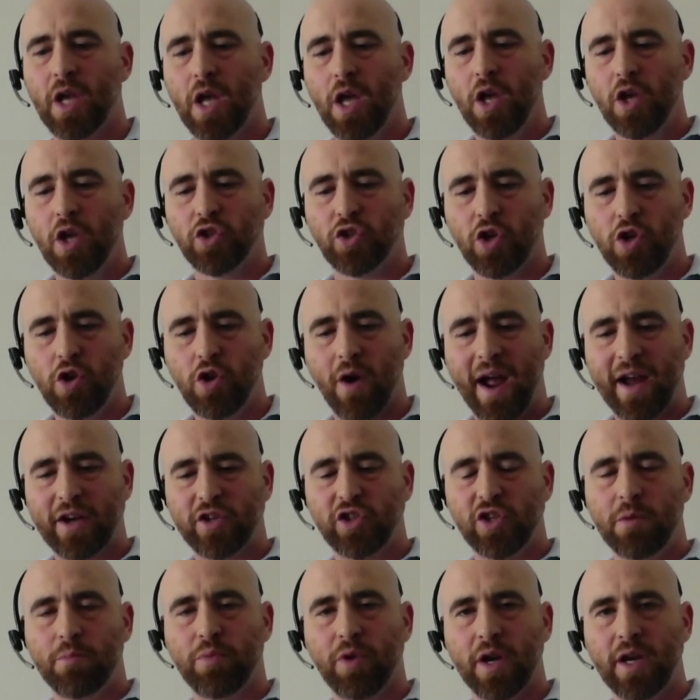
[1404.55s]
So you're actually
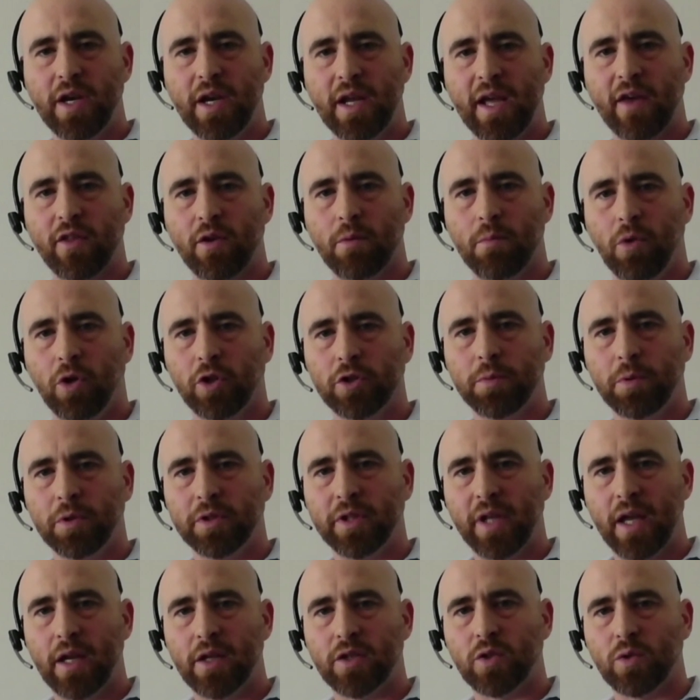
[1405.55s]
bringing together multiple
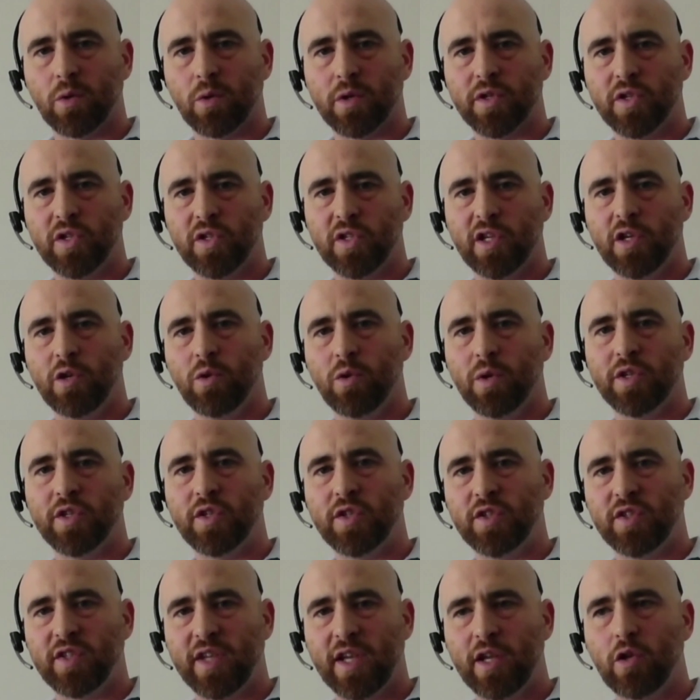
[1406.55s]
data sources into a
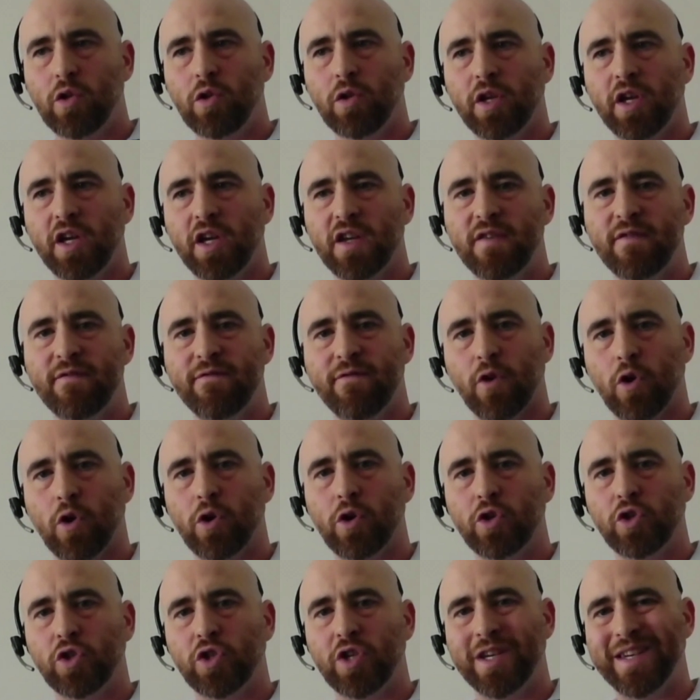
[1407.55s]
single
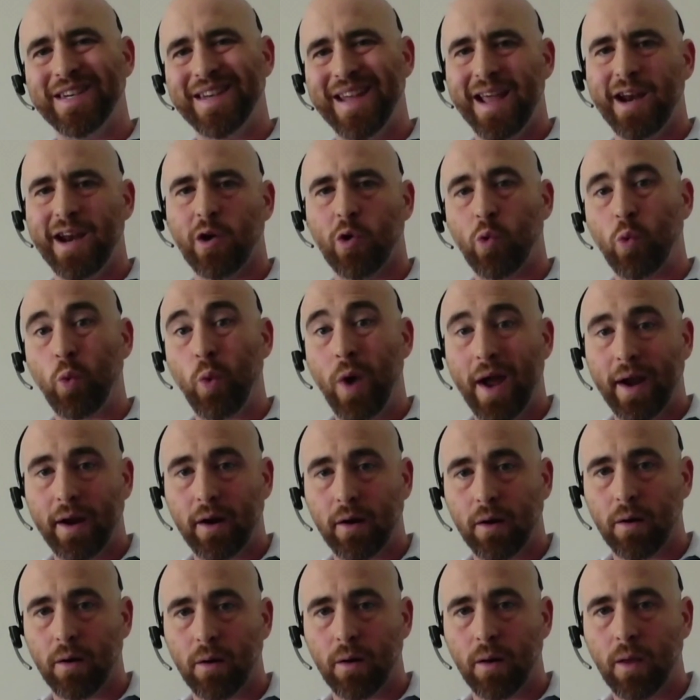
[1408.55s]
converged data
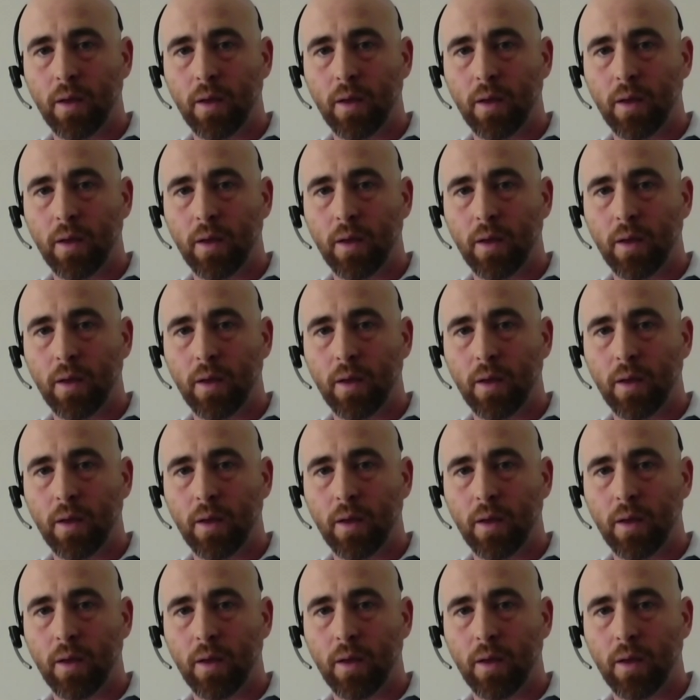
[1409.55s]
record